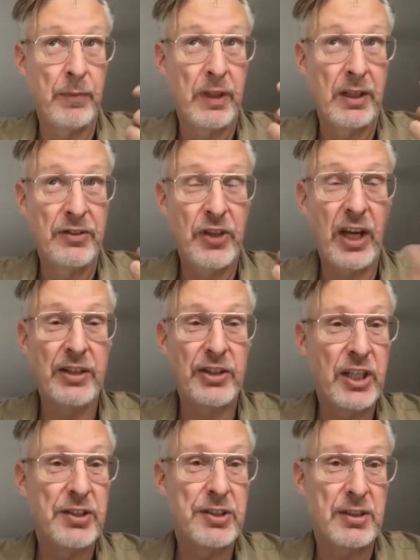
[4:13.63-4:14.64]

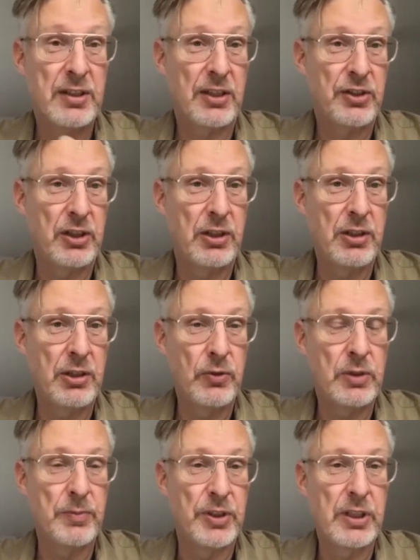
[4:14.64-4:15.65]
digest such a
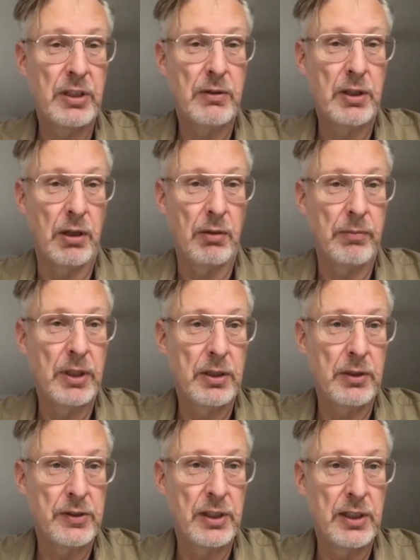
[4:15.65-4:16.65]
huge material
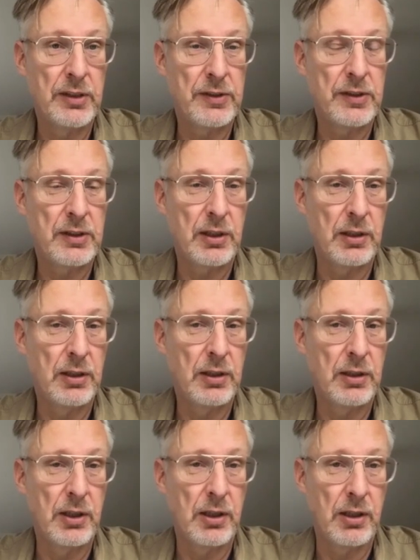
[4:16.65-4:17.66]
because it is and
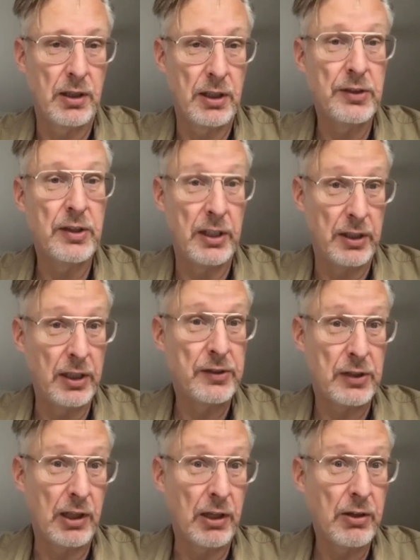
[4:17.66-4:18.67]
uh, it, it,
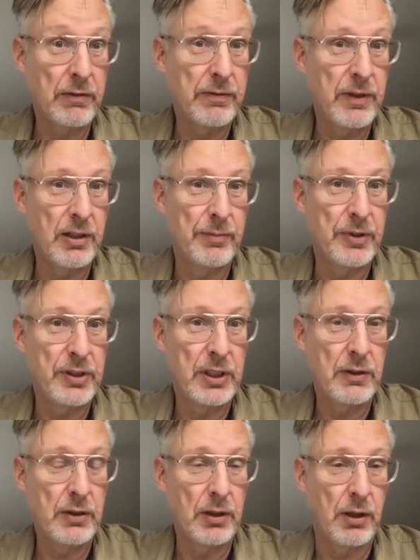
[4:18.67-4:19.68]
it's a lot of uh,
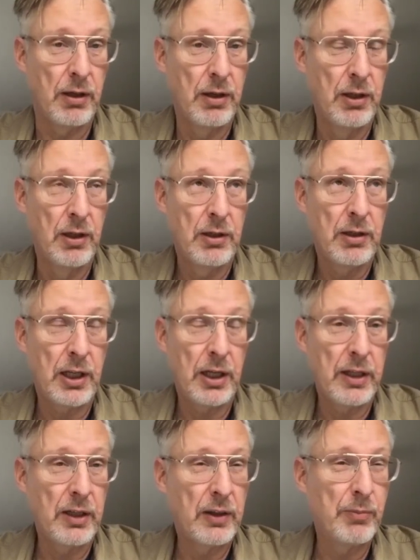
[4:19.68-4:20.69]
material i
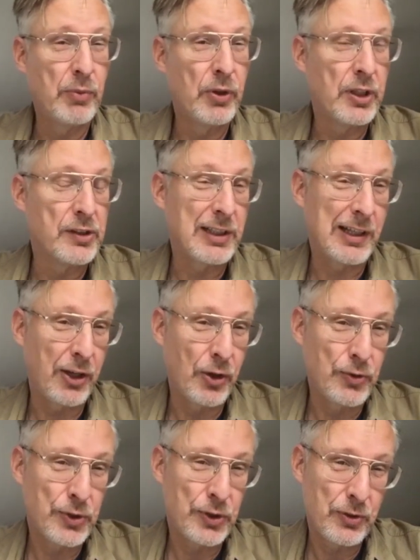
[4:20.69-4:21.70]
think the book is
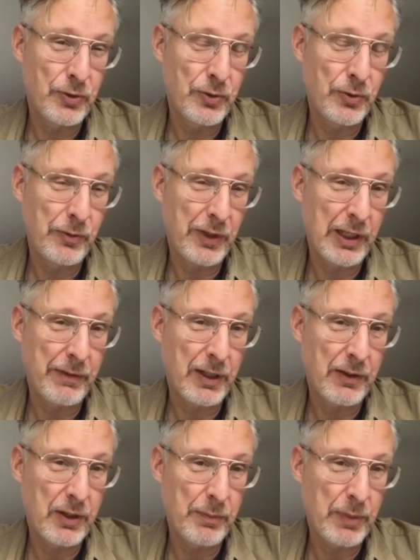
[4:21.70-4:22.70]
close to
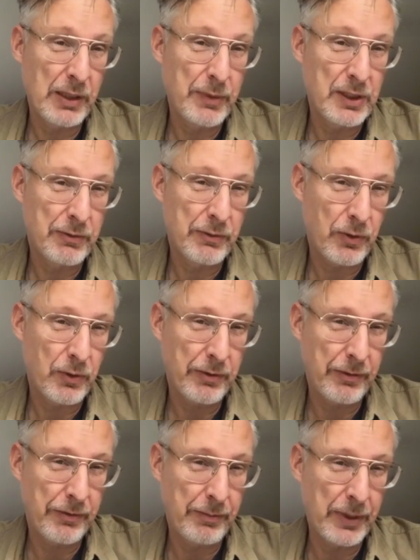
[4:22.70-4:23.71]
500 pages four,
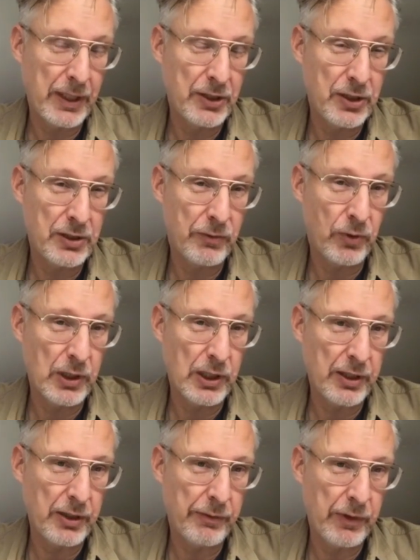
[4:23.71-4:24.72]
pages
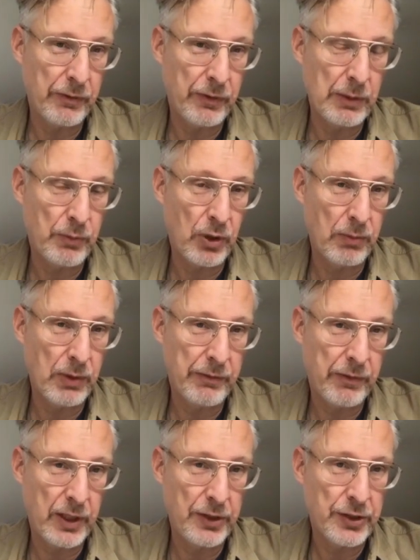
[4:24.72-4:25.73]
450 probably in
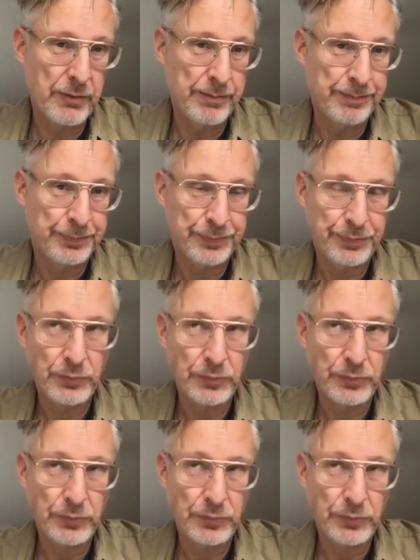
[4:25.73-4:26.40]
french mm